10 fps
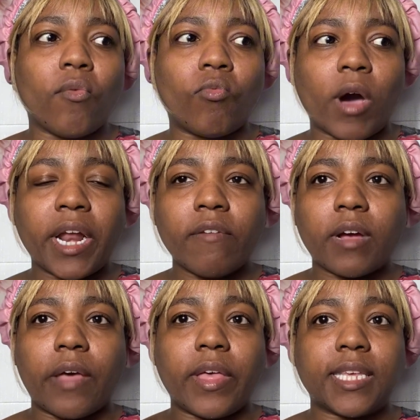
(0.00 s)
What if,
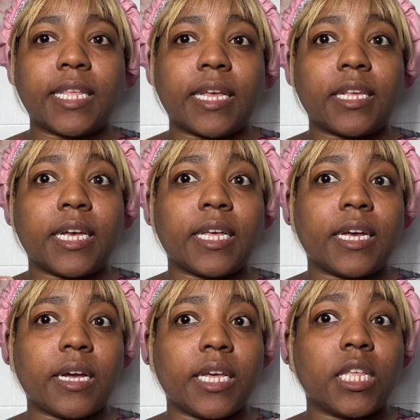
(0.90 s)
and they said that
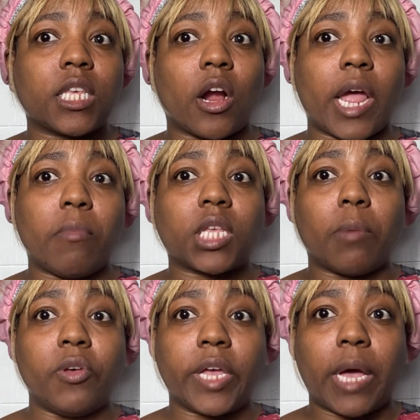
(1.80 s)
aliens are able to
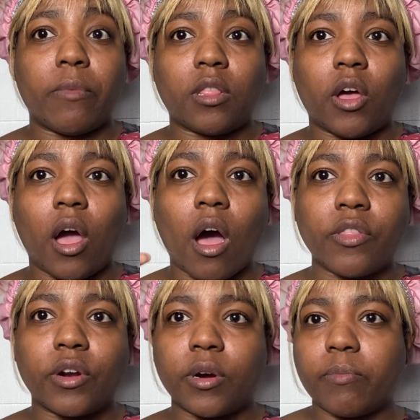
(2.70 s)
communicate with
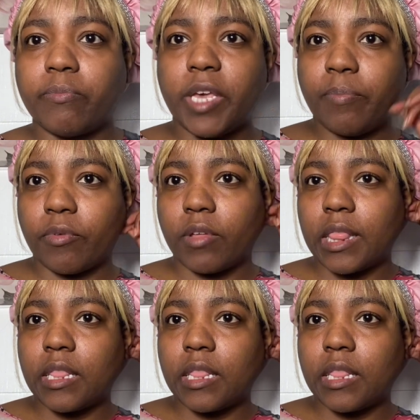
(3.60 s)
other people,